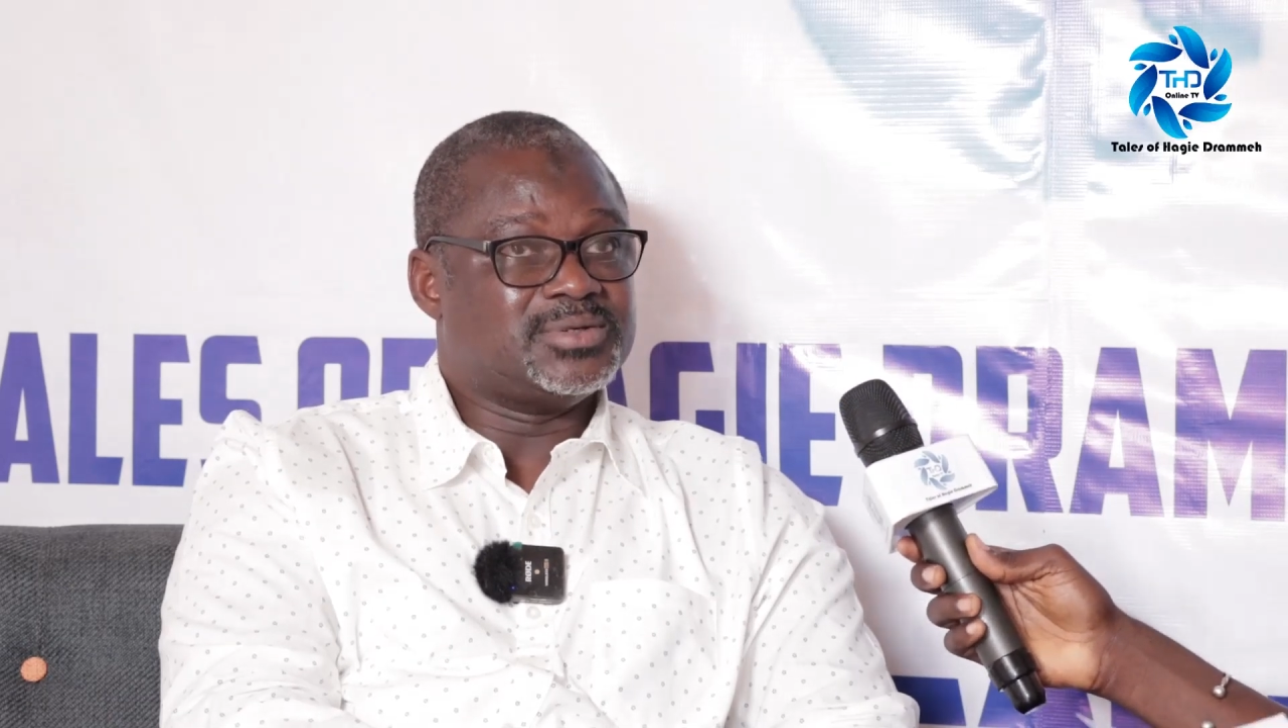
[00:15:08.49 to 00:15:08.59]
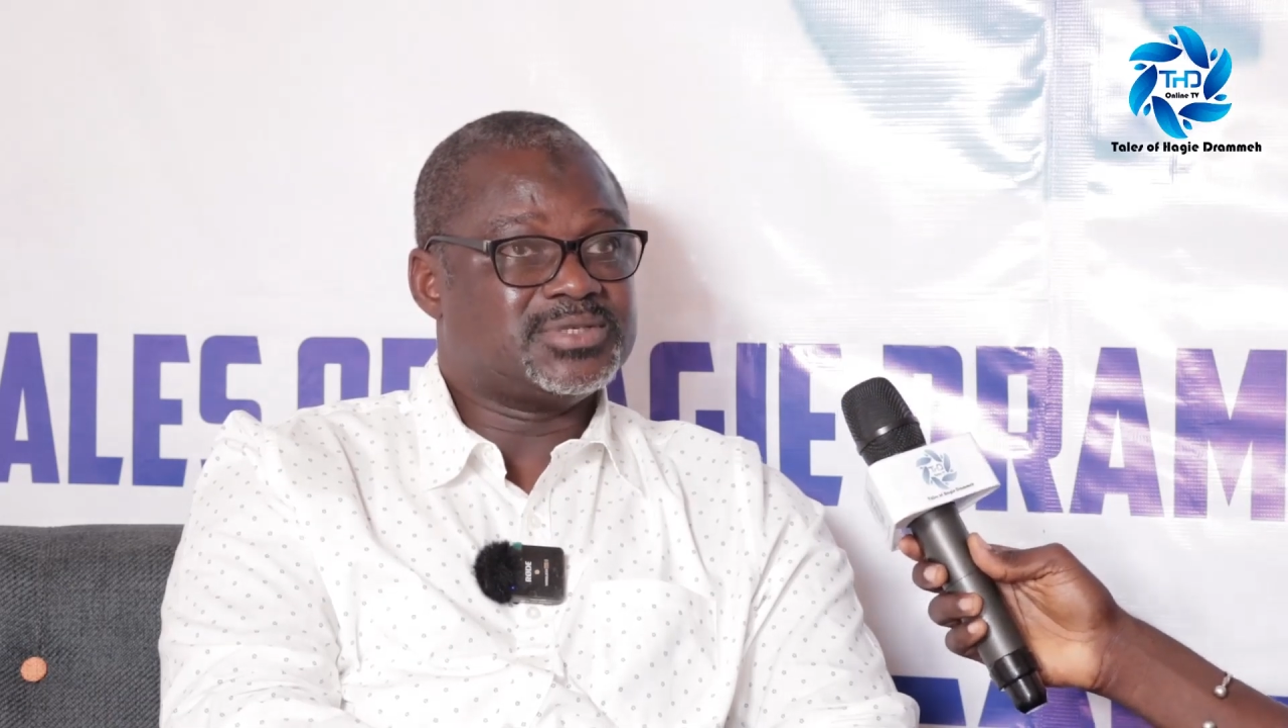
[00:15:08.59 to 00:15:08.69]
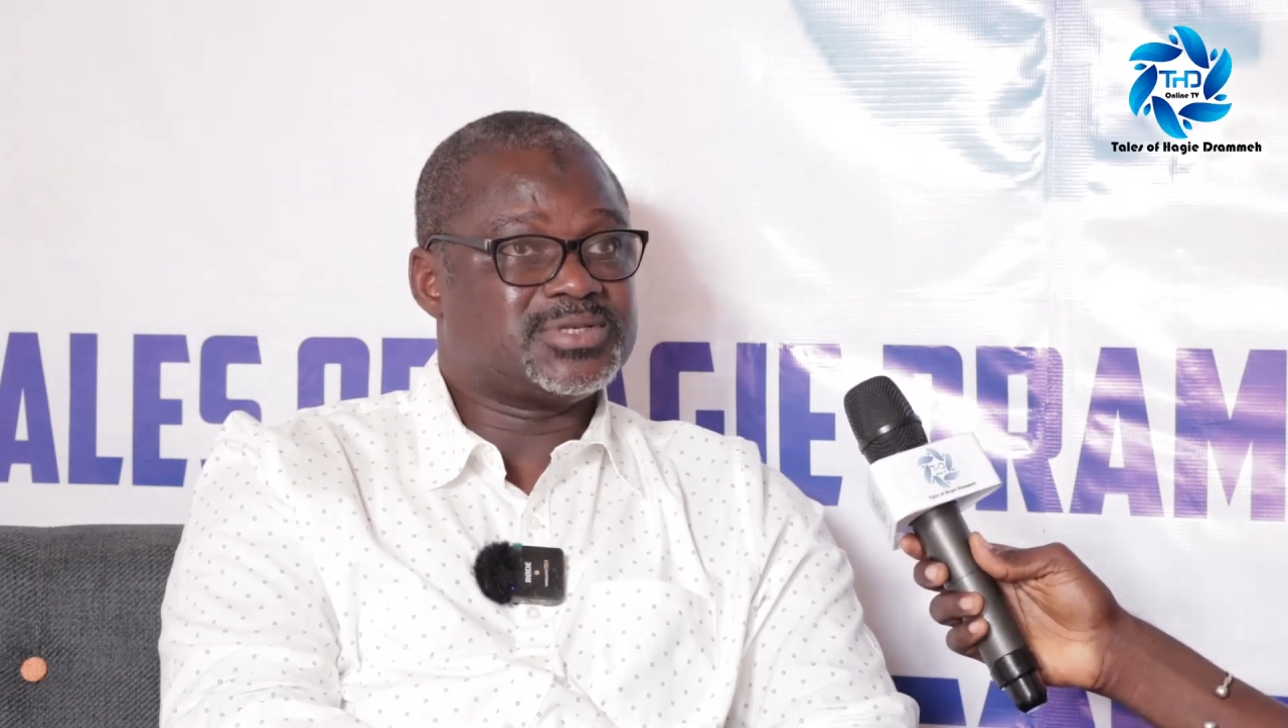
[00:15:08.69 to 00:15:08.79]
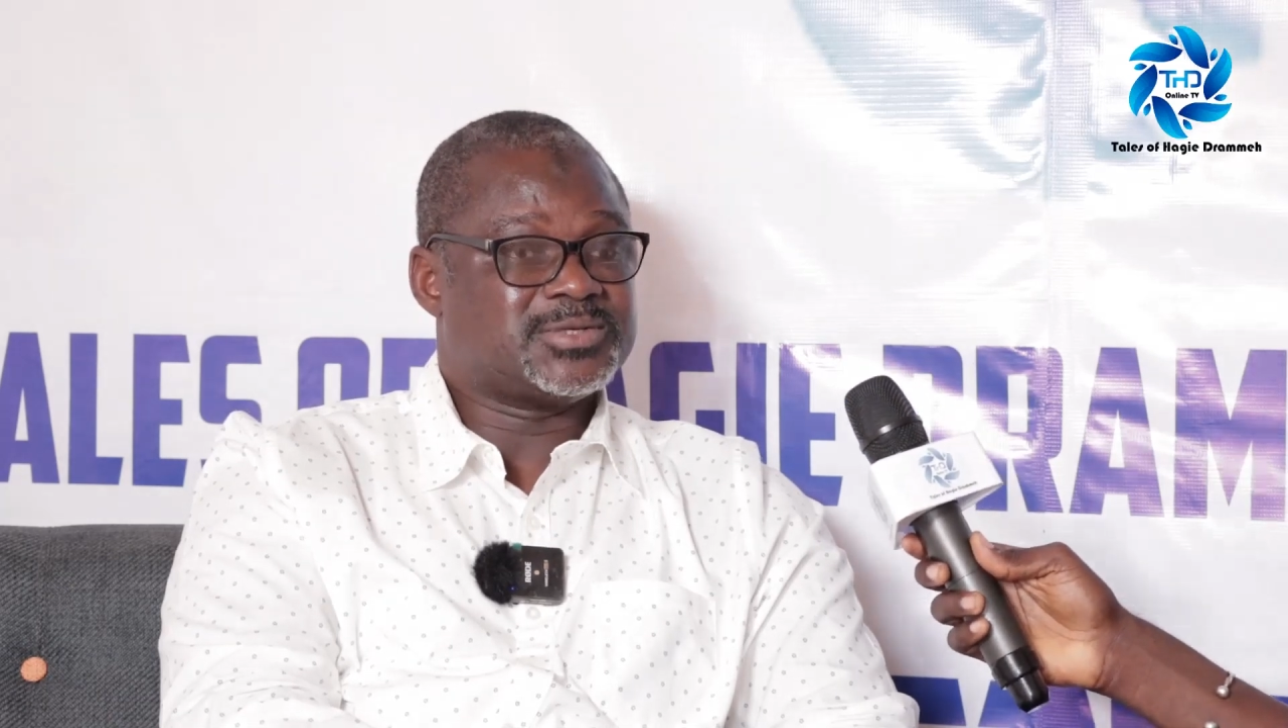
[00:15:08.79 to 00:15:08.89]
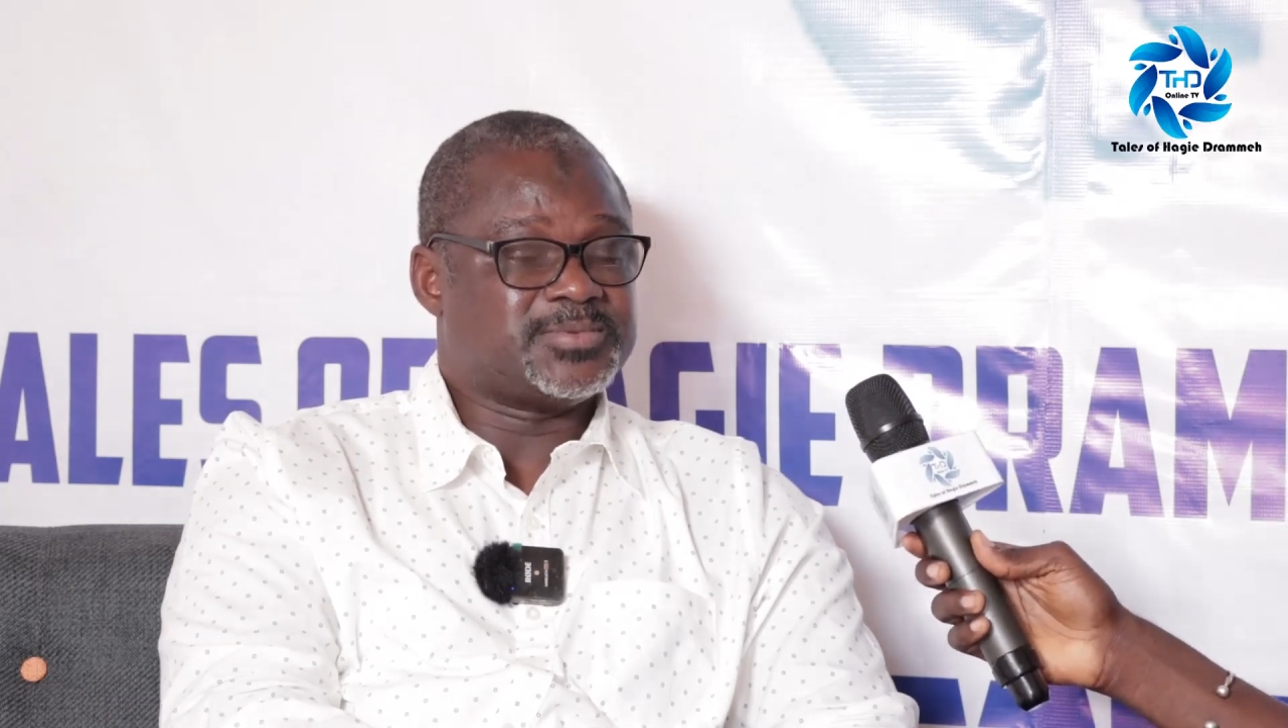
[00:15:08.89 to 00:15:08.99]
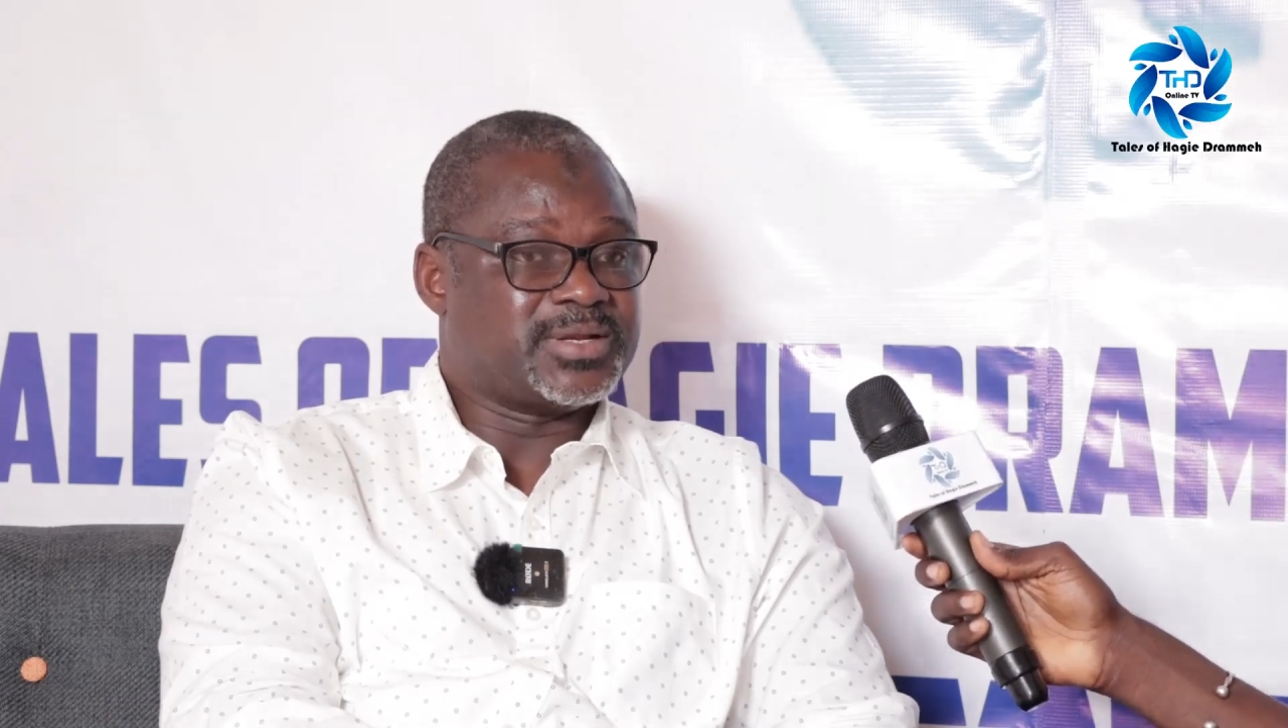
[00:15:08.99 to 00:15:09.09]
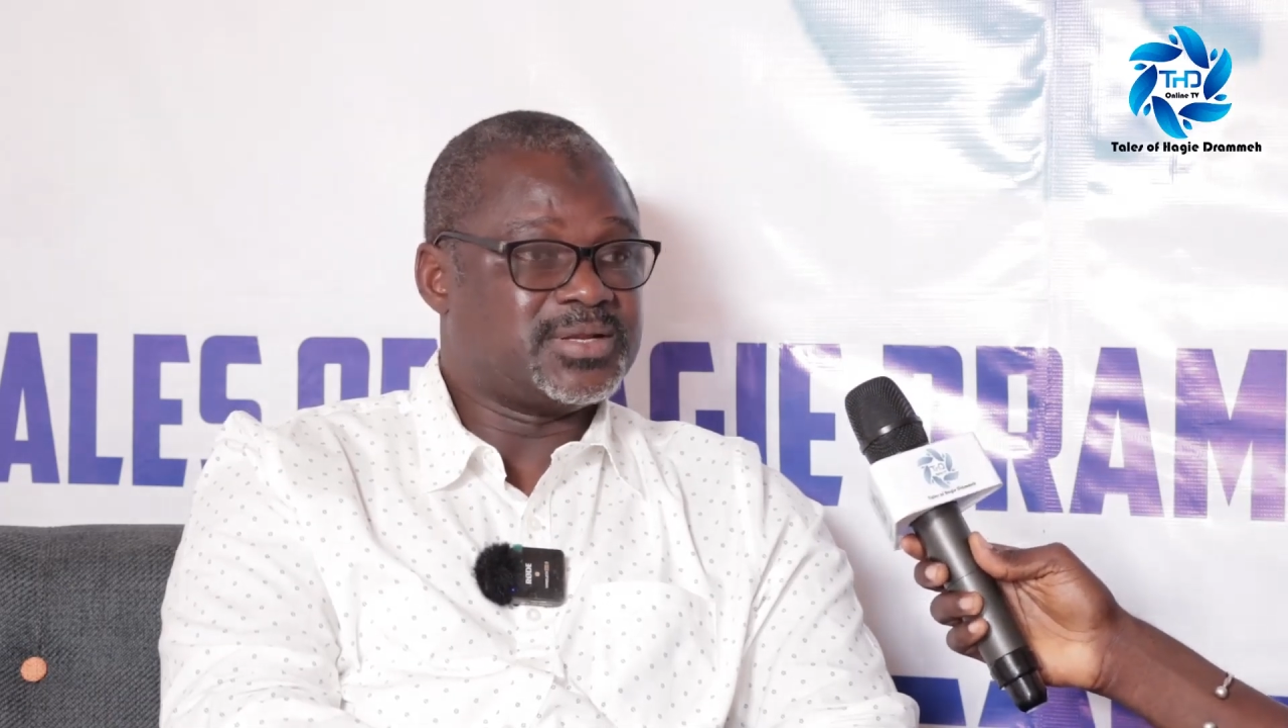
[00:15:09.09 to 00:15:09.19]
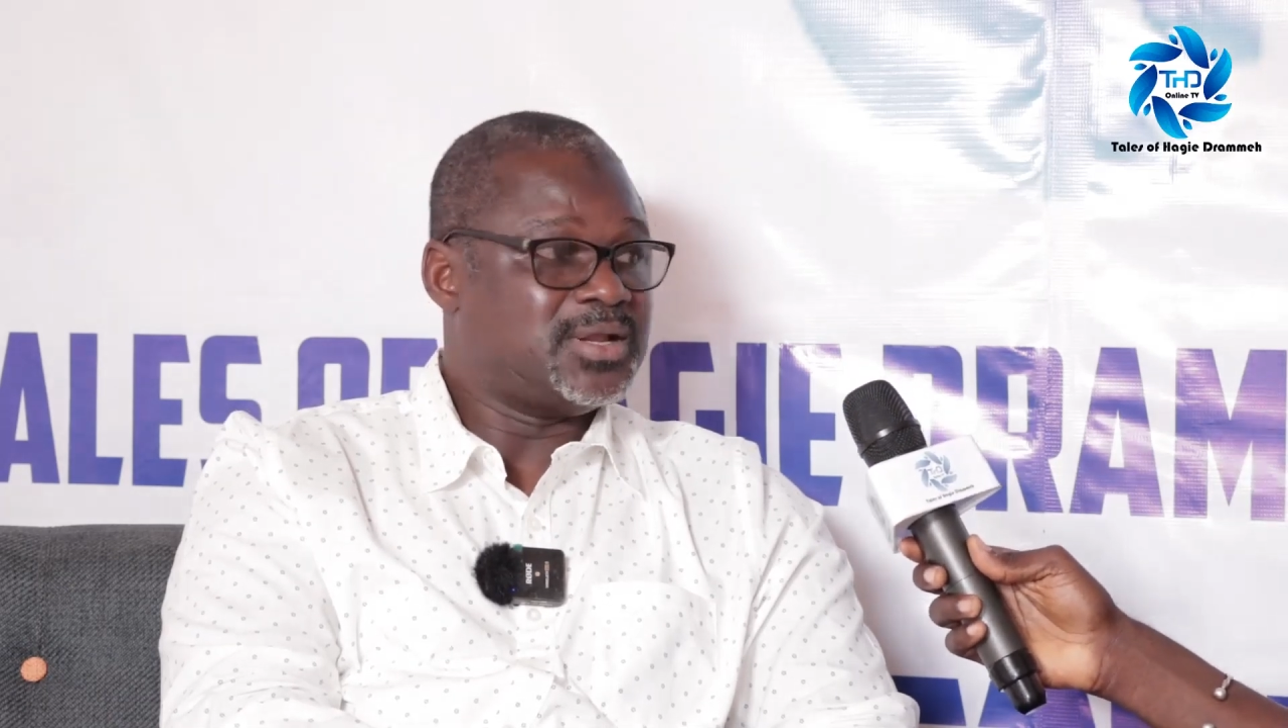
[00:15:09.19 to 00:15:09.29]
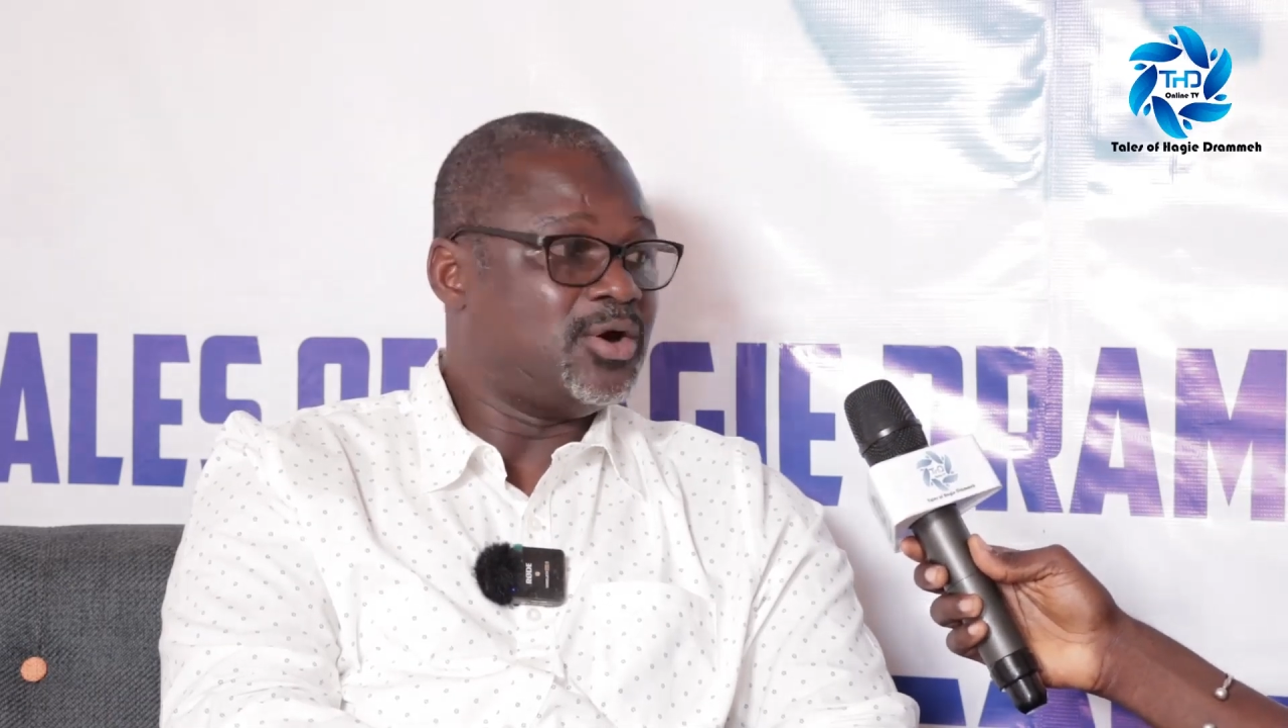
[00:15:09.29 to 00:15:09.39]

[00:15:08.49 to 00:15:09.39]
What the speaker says: disrespecting